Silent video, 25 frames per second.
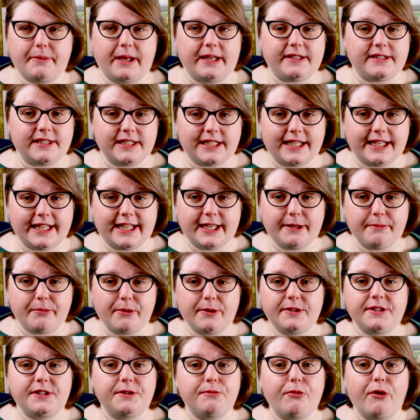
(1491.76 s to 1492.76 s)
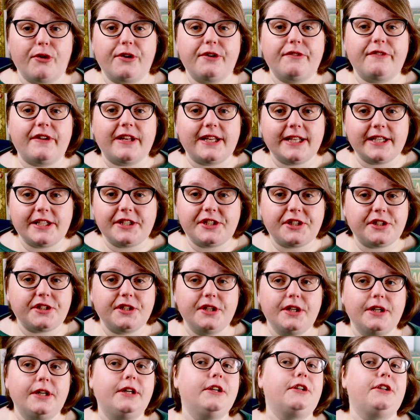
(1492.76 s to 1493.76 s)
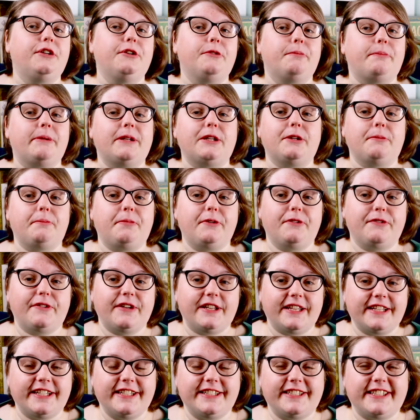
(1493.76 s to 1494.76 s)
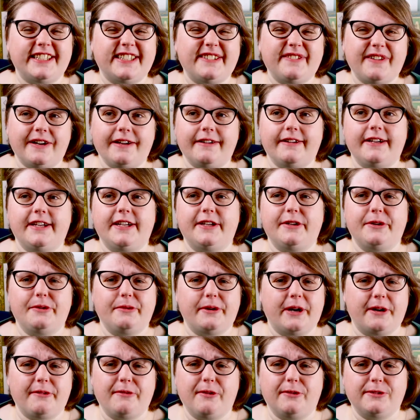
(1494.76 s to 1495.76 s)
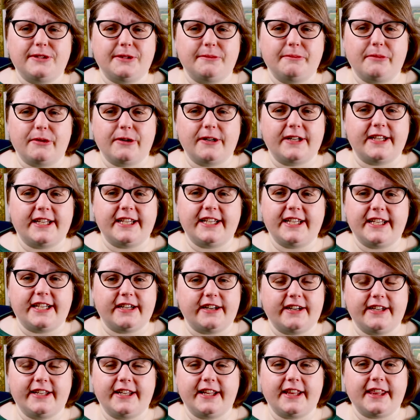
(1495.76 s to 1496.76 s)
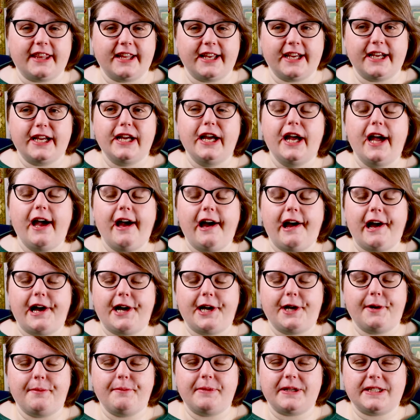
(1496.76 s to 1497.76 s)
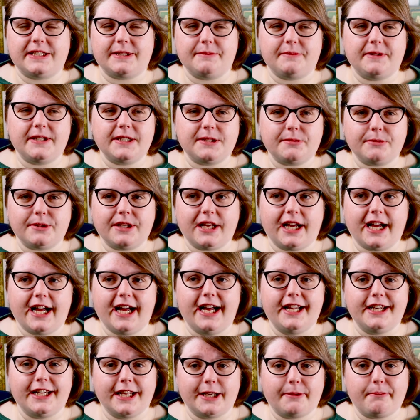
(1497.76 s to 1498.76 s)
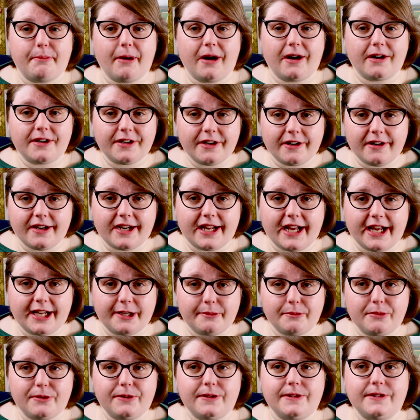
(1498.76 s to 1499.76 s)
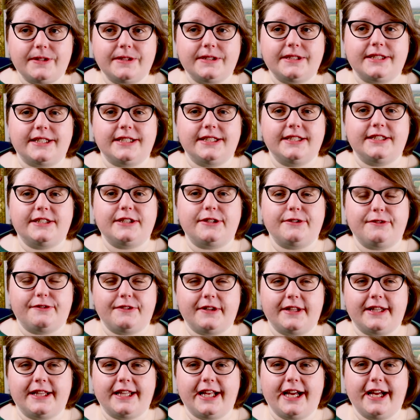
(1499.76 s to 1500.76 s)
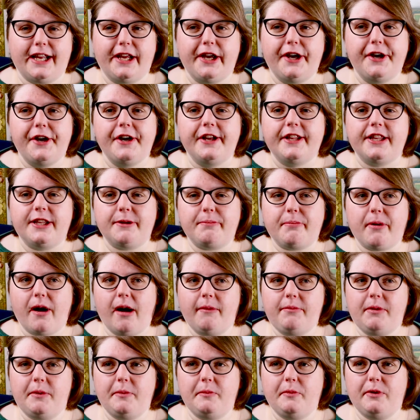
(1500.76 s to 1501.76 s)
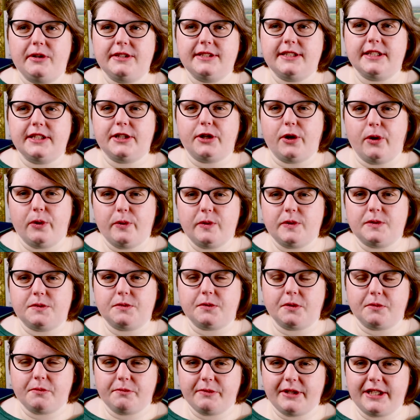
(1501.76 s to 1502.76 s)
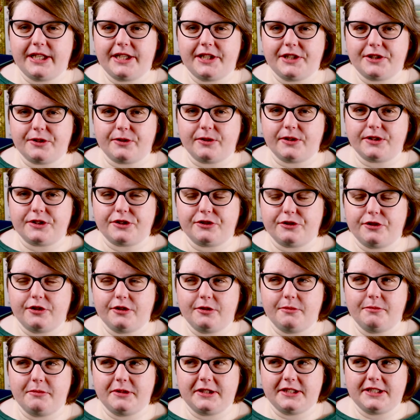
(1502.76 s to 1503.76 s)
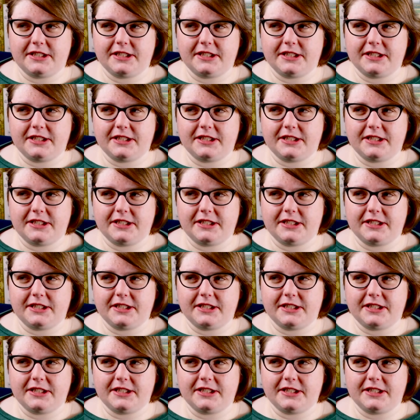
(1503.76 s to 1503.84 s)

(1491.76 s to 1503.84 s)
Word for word: basically keepers, you run a village, you build up your village. It's very Uwe Rosenberg kind of thing. Um, except this one had like barnyard animals and stuff like that. The problem was the goals were really short term